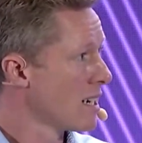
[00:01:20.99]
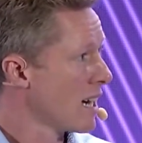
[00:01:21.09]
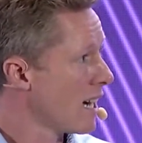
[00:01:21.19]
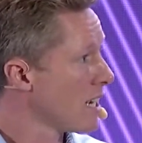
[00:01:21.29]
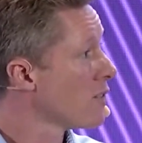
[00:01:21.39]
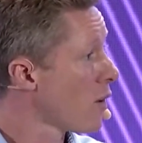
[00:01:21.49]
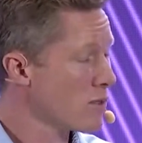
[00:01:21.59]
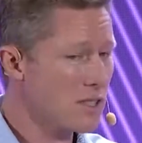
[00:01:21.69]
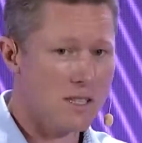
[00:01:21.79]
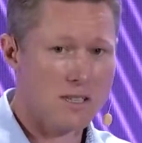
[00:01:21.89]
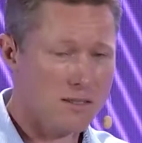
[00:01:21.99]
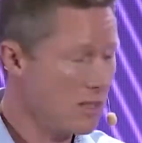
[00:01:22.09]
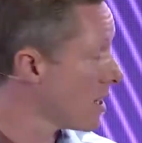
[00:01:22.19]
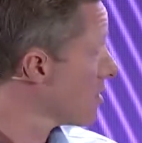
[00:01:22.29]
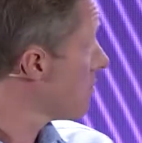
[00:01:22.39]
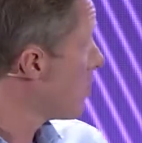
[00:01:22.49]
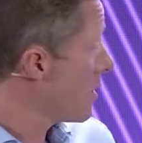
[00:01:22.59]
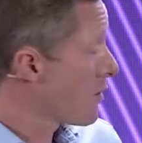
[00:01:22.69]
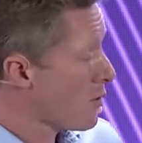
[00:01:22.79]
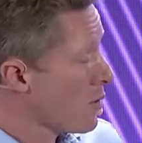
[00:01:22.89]
and you've obviously you've been
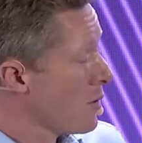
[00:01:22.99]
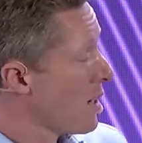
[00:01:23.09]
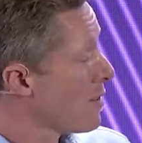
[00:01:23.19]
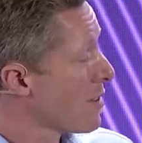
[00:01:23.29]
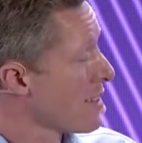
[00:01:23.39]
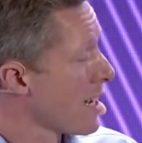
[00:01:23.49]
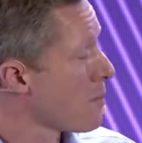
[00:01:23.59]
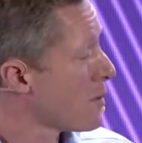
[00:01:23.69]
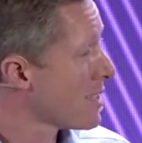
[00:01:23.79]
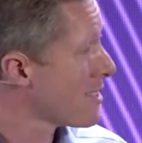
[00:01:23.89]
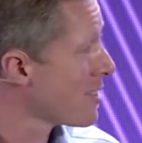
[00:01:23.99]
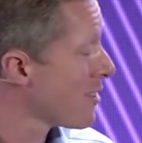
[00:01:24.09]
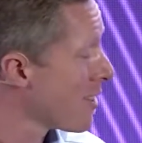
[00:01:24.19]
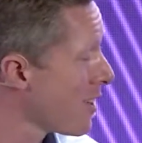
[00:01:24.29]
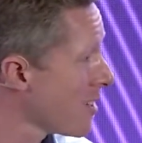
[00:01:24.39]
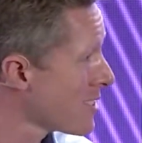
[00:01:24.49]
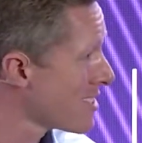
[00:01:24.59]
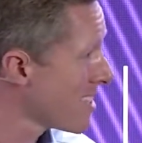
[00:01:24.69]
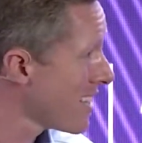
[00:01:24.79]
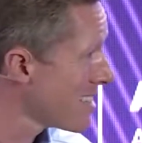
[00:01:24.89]
through everything that I presented on the last
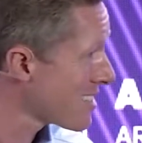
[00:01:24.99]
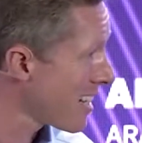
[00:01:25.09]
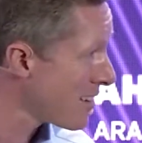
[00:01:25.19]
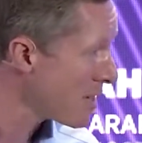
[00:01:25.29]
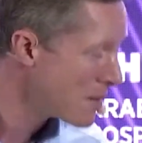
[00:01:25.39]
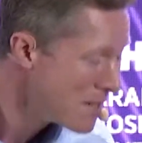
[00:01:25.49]
slide there.